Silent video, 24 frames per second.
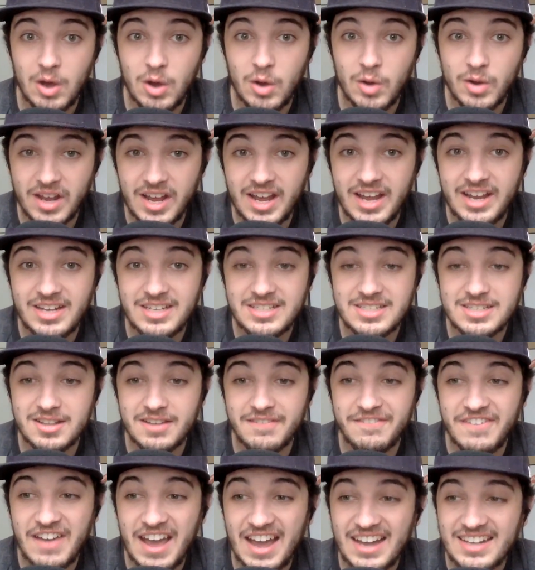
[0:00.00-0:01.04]
Okay. So
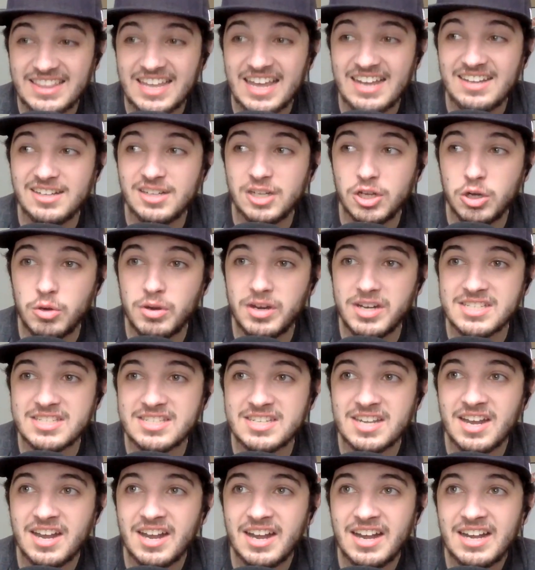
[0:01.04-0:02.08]
the fact that
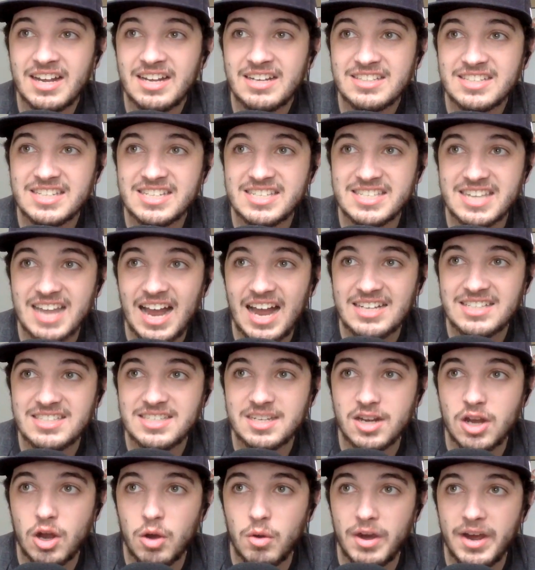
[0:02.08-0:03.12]
Lewis
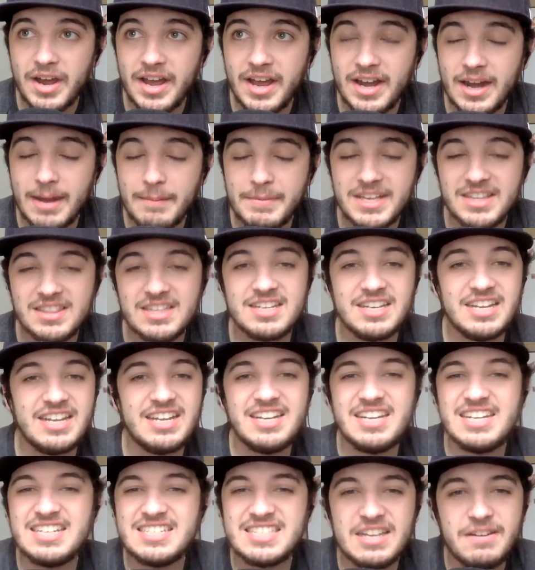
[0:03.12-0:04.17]
decides to go ahead, I mean,
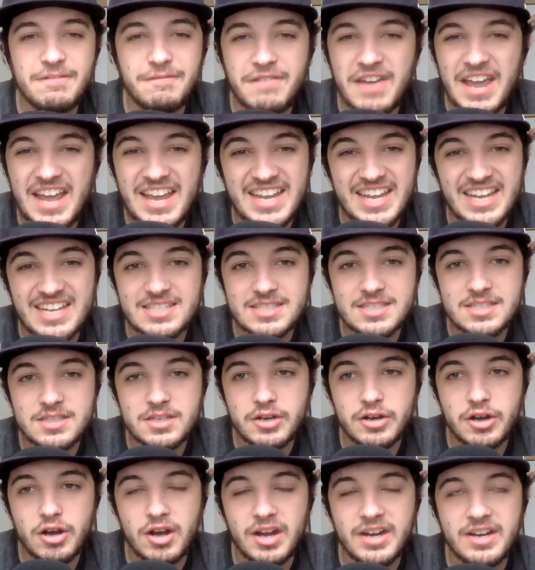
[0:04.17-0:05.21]
it is in Vegas,
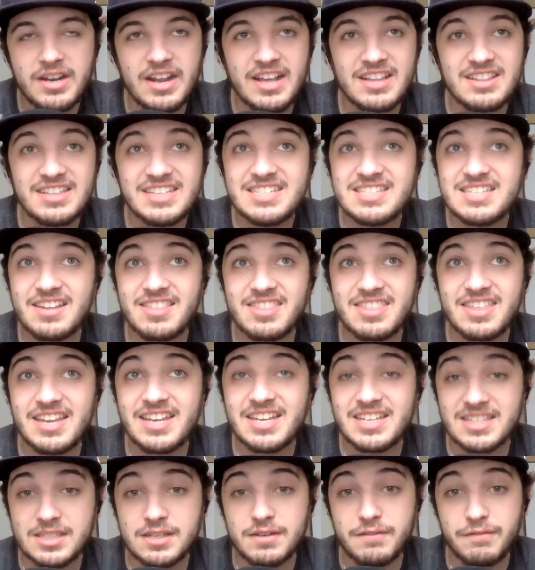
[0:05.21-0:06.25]
you know, at, at least I
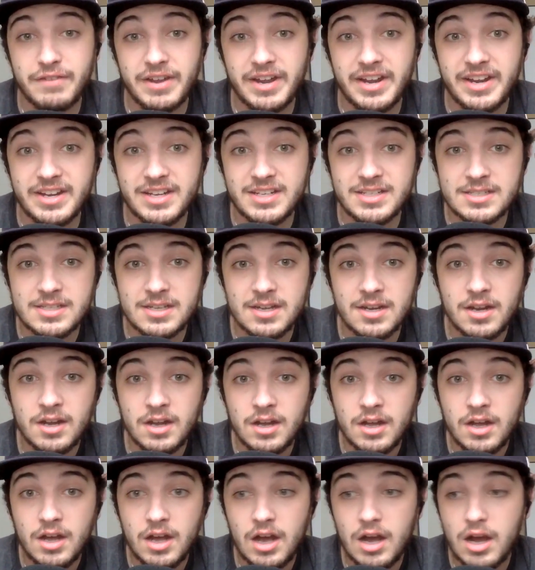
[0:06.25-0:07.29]
think it's in Vegas
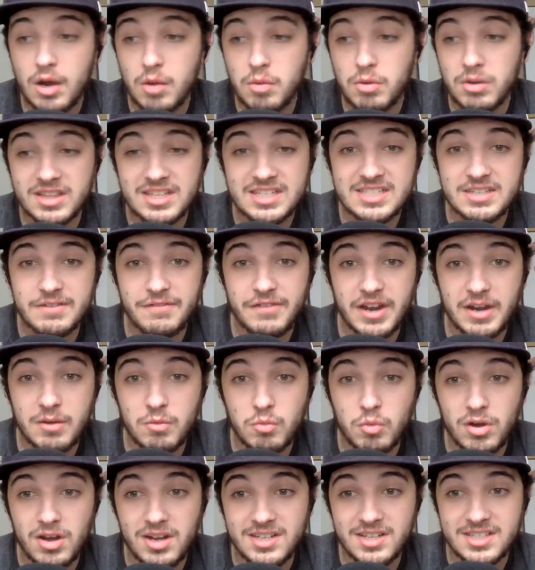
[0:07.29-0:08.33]
uh, where this
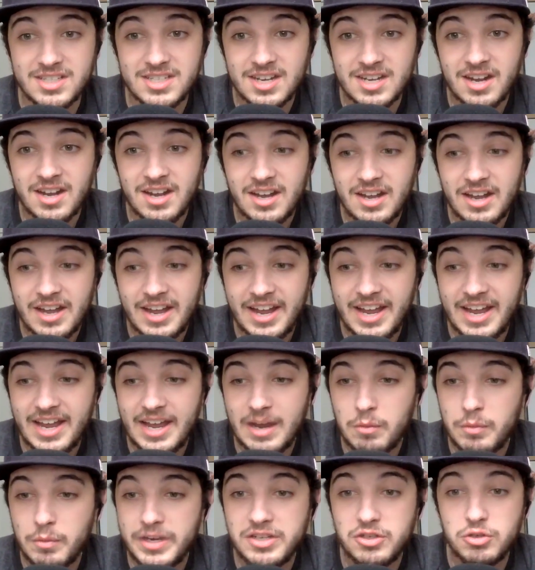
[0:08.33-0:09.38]
event was.
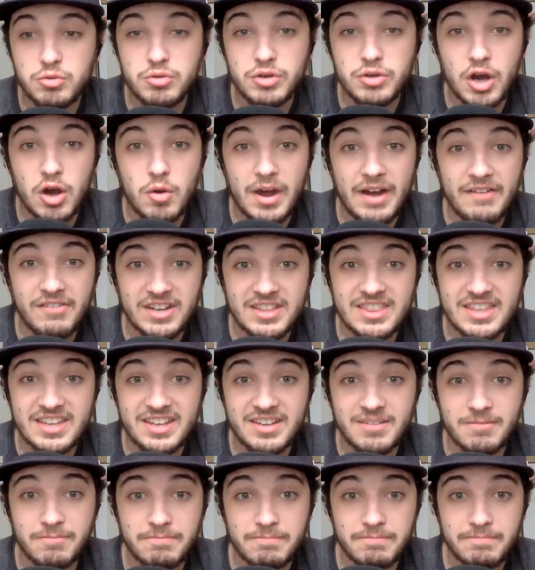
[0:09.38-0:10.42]
And we do know
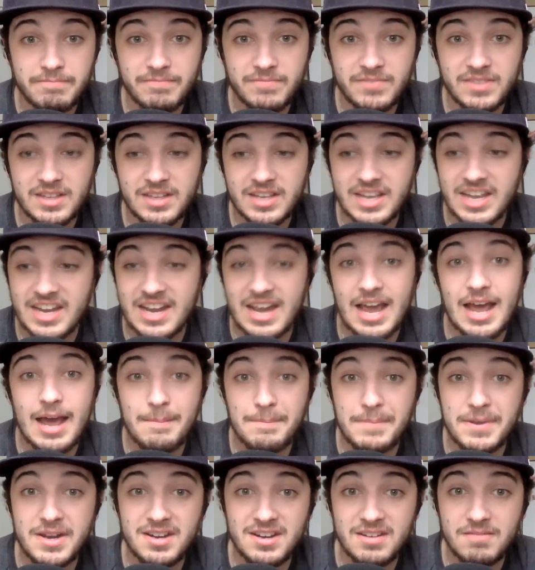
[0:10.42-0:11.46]
everything can
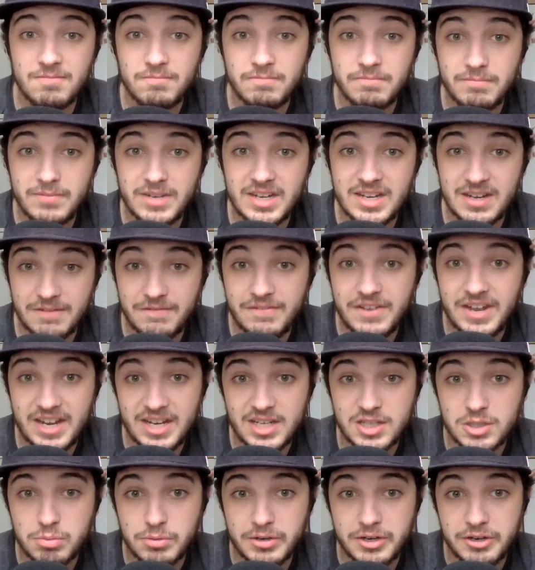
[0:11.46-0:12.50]
happen in
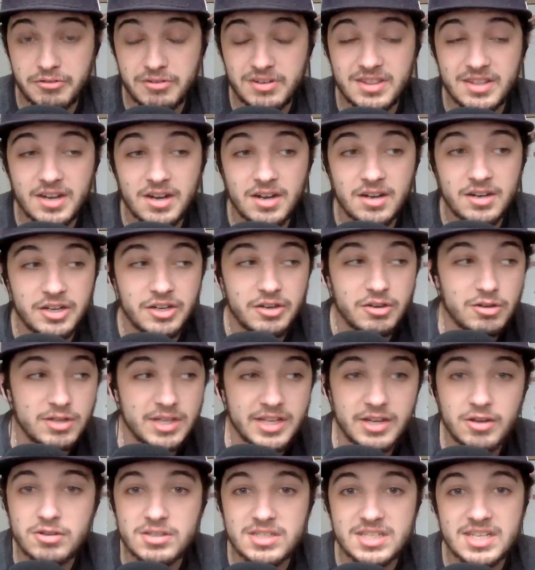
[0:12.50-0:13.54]
Vegas when you're in there. You know,
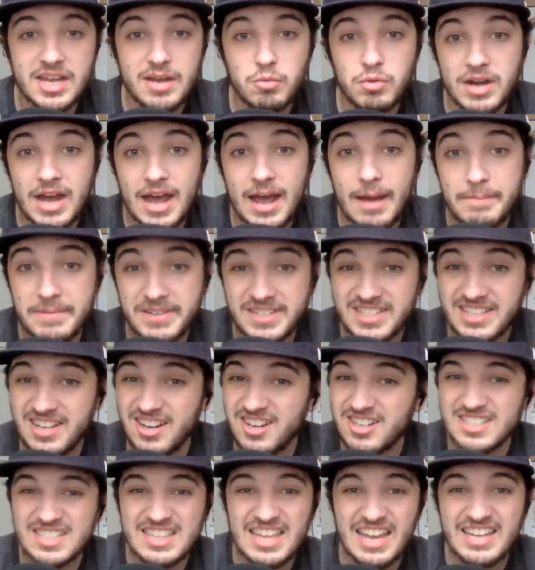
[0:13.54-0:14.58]
the old saying, what happens
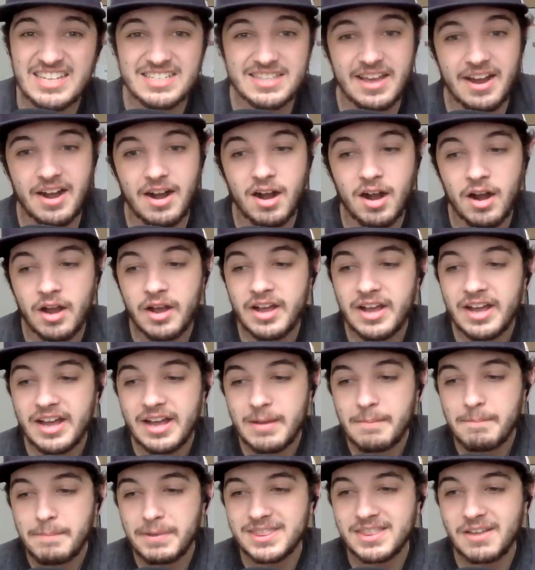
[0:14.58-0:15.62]
there stays there.
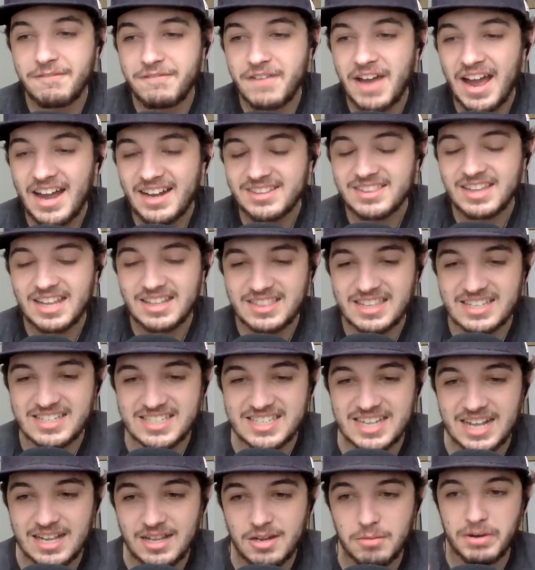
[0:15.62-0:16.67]
But the fact that the
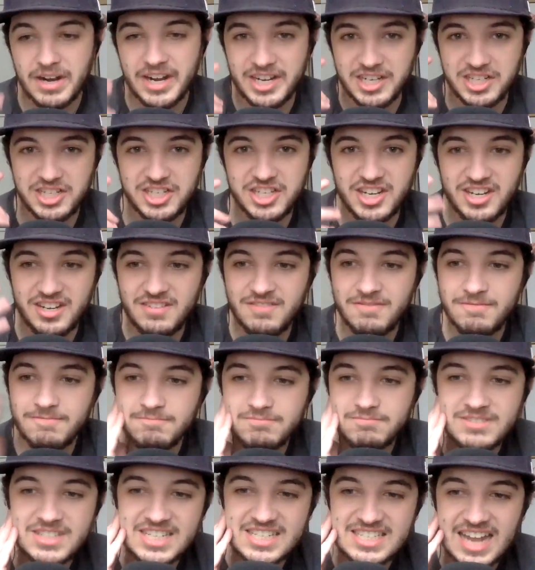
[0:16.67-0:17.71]
celebration
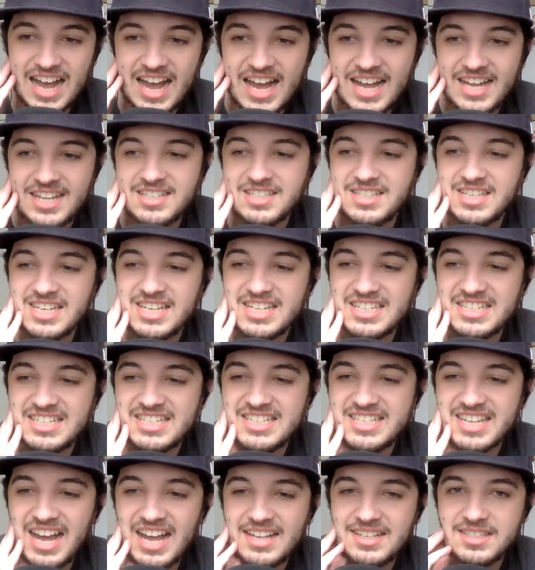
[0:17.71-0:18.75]
decides, he
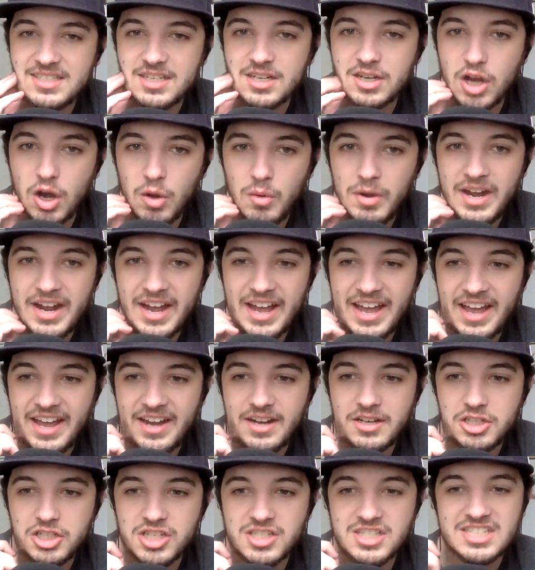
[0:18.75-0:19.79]
decides to go
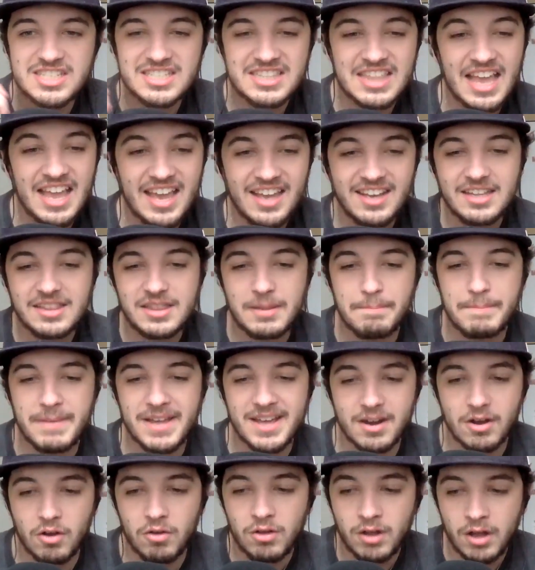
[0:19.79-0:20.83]
ahead, just stand in the
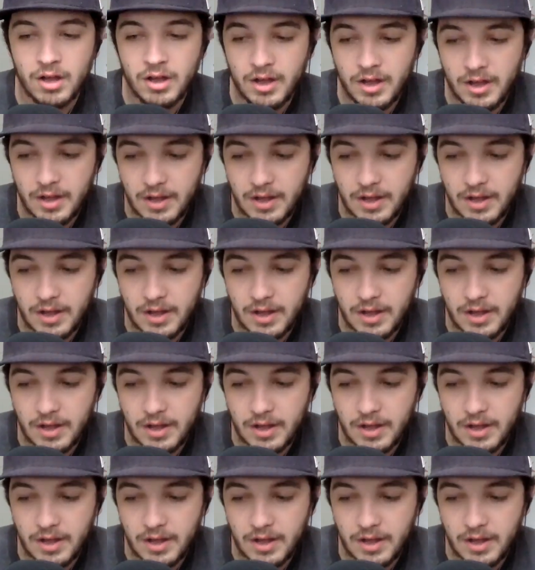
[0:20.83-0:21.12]
middle,